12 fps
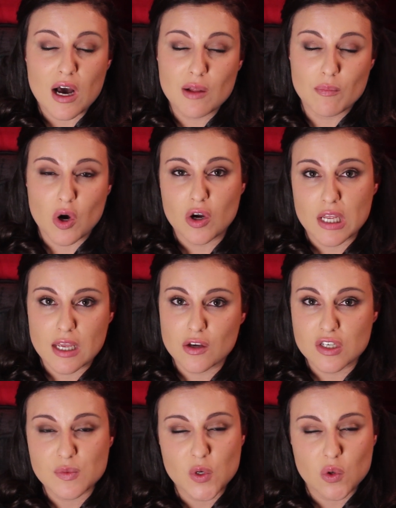while marking,
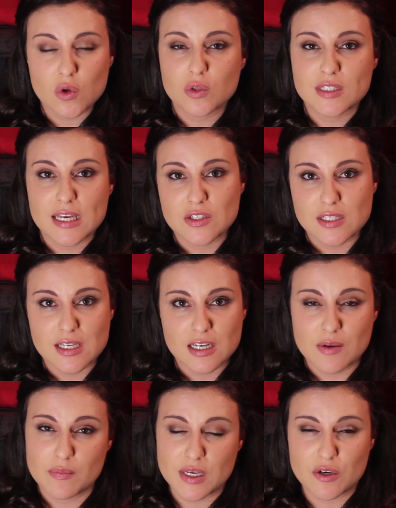because we all tend to sit
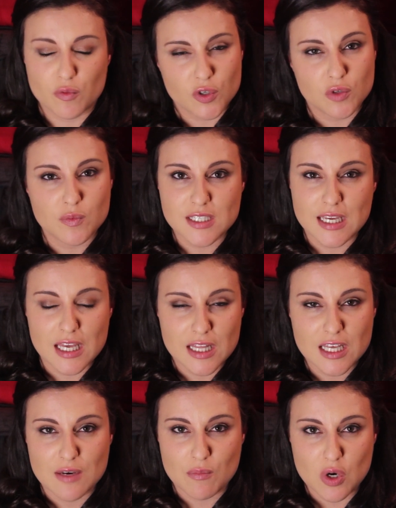in a big room
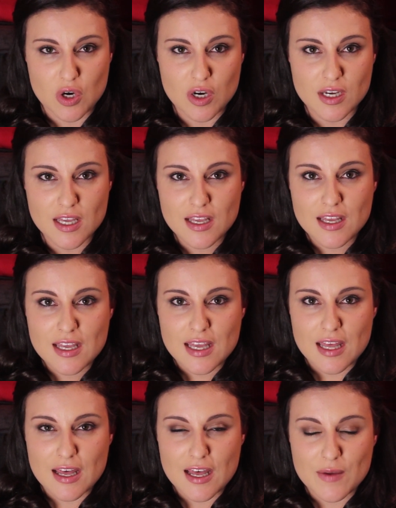together and mark,
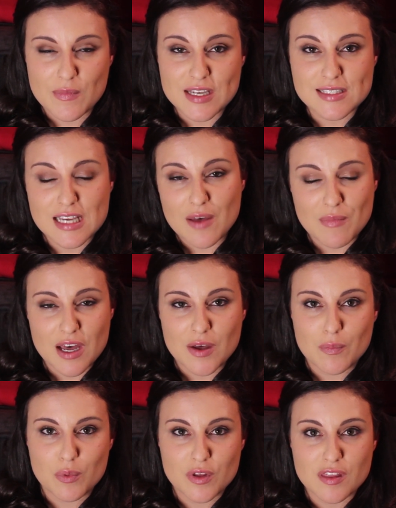Um, is come
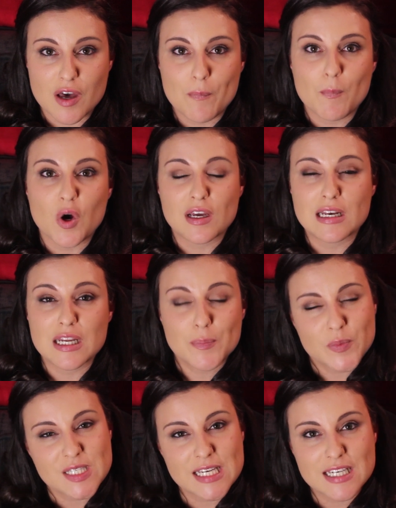up with
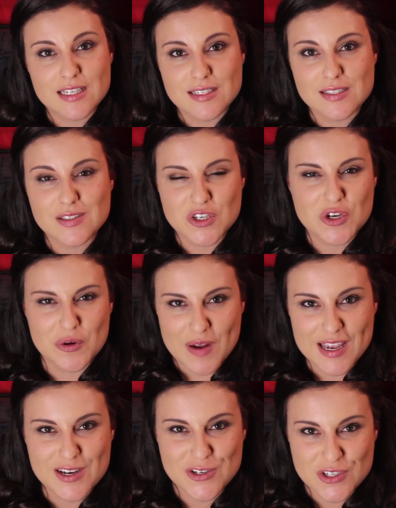apocalyptic
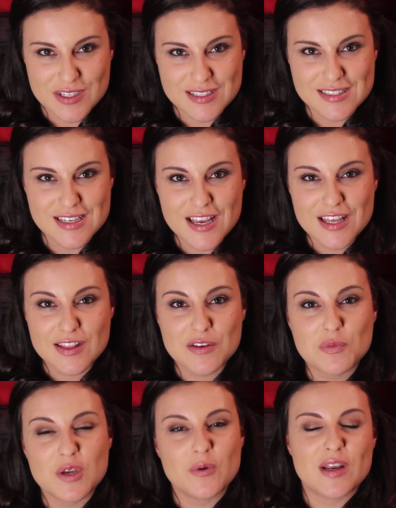situations
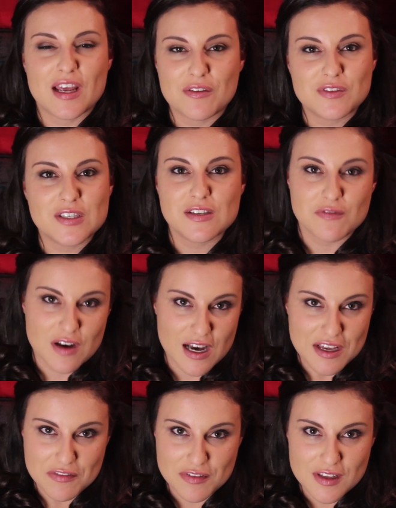that we would have to
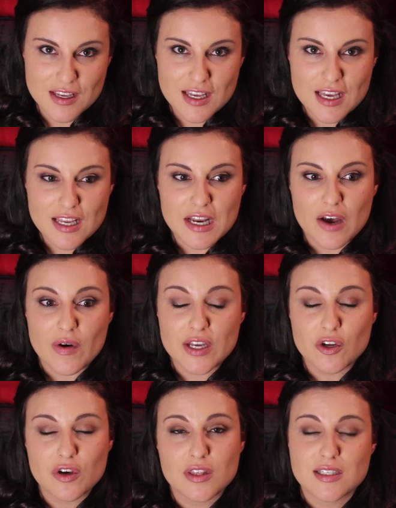survive. Now, I
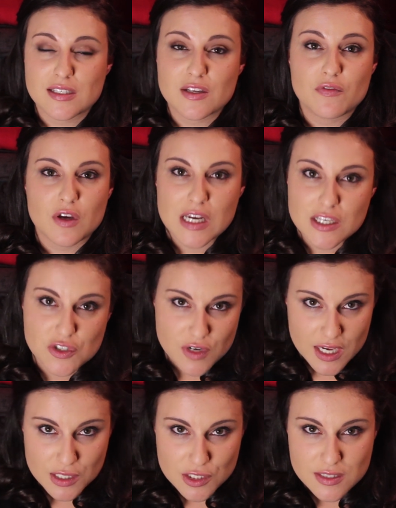know this is a very
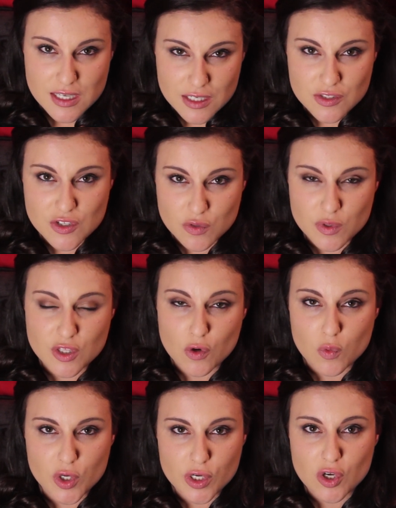strange thing to do with
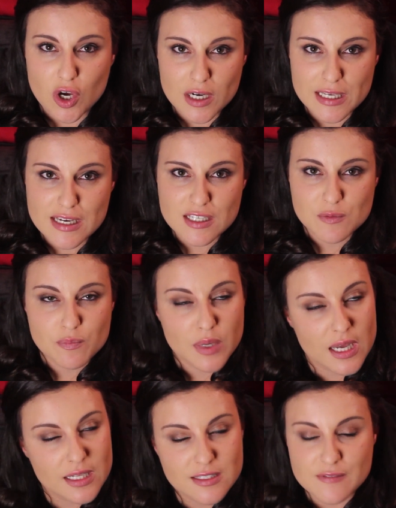your work colleagues,
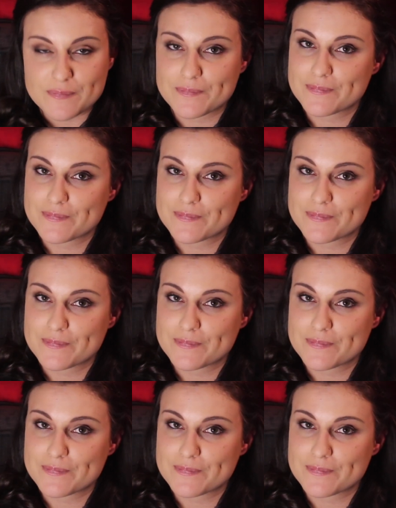but